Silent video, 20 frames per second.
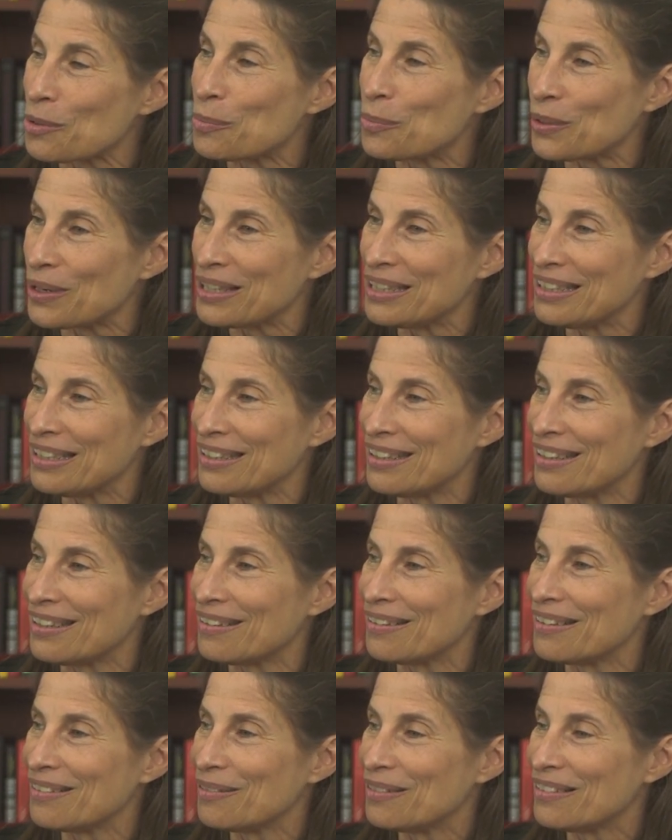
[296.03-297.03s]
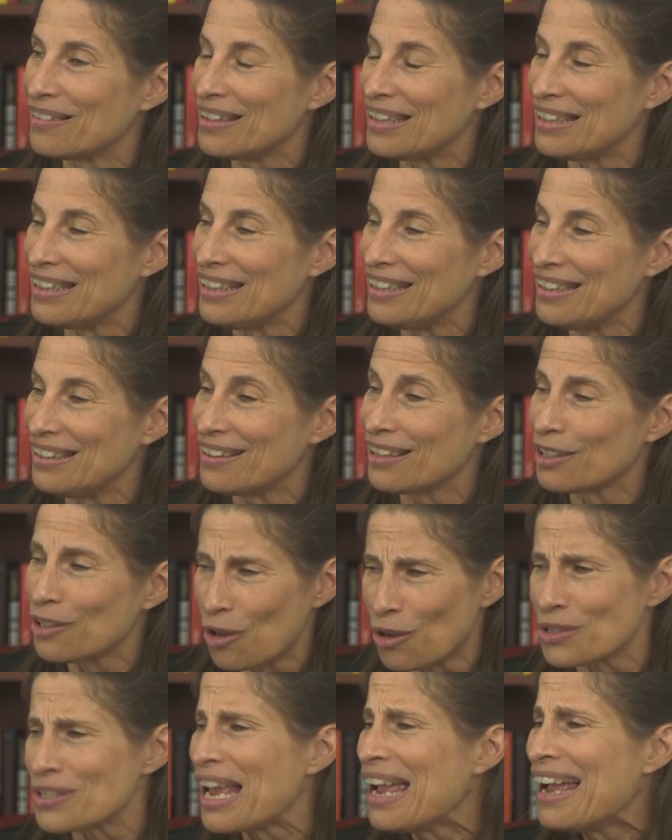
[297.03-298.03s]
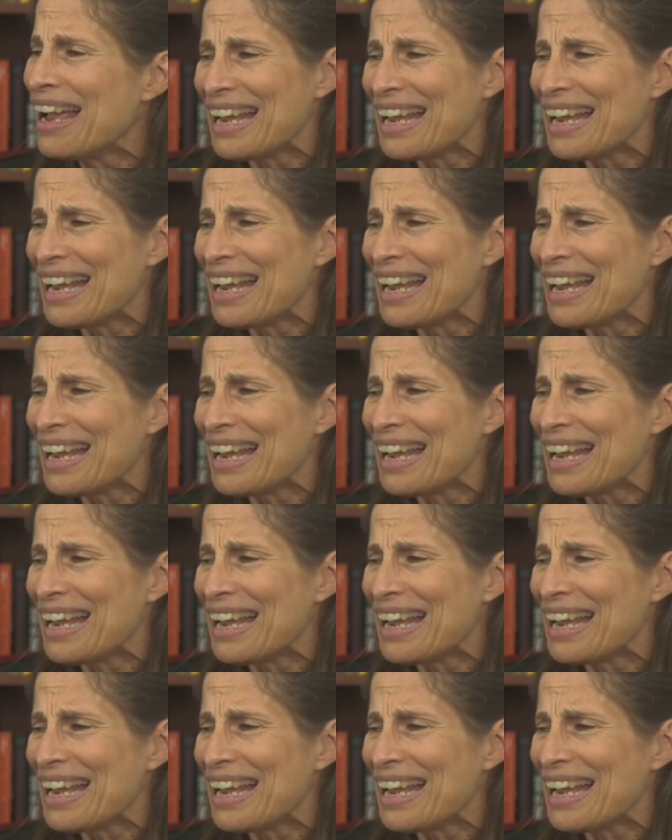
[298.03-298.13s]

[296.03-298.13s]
bring in the, the laws.